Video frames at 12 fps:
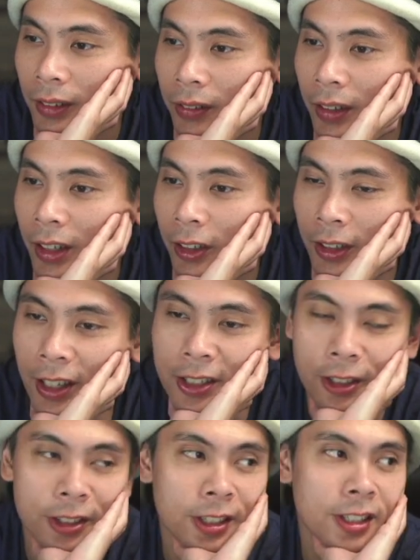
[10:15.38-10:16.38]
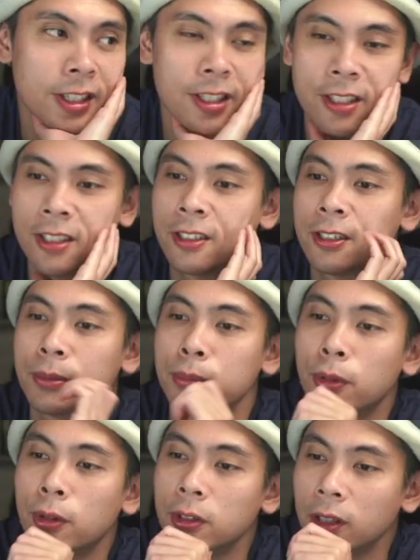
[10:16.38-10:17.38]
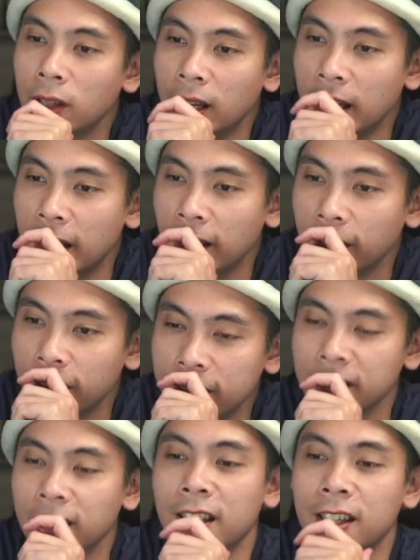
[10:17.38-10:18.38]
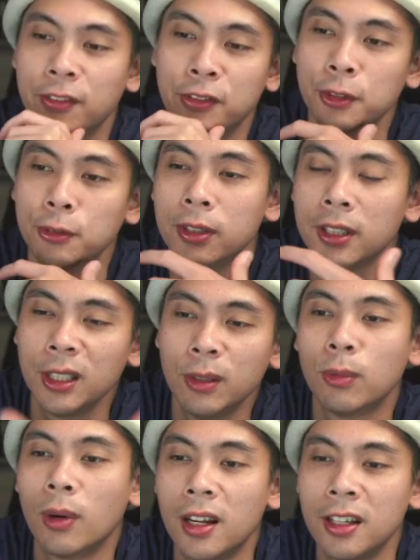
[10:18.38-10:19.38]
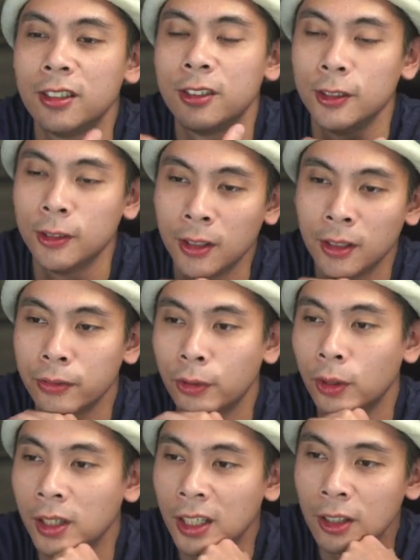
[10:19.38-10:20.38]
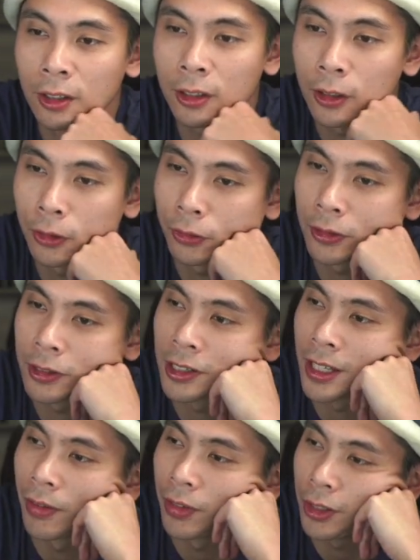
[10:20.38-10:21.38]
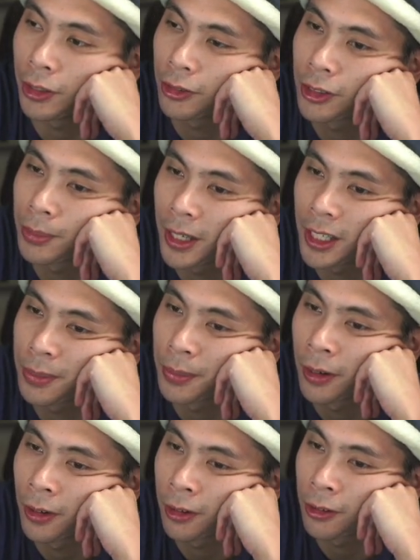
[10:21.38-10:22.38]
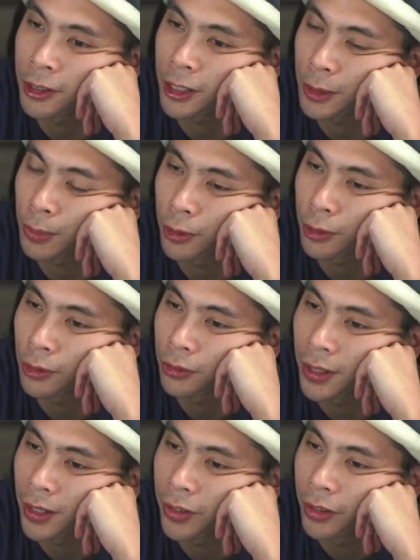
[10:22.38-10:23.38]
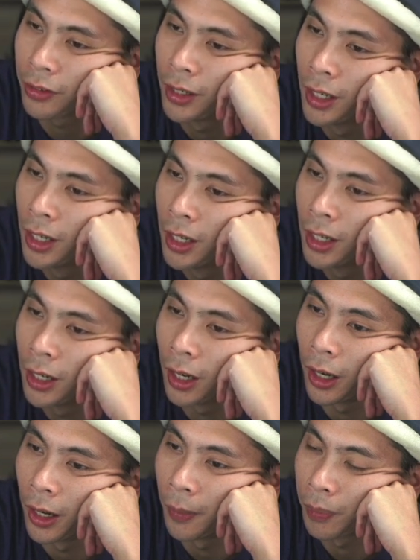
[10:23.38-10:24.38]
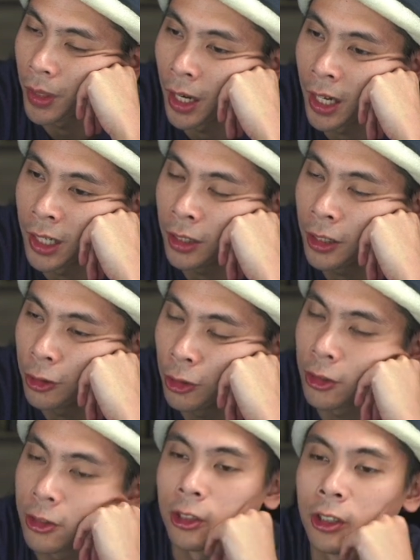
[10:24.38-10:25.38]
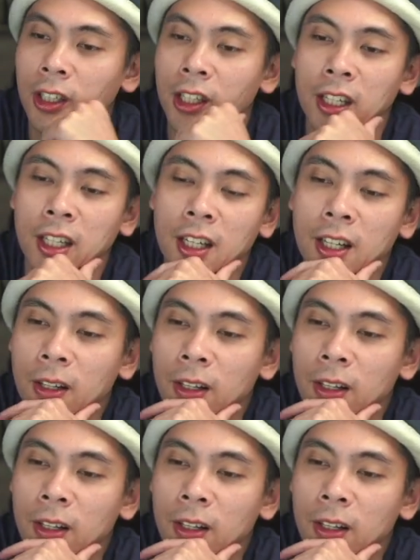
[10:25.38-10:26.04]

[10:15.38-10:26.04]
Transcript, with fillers: Right, okay, so this is the supported layout. Looks like if you really wanted to on a 40, you could go for a 7U spacebar or 6.25U. I usually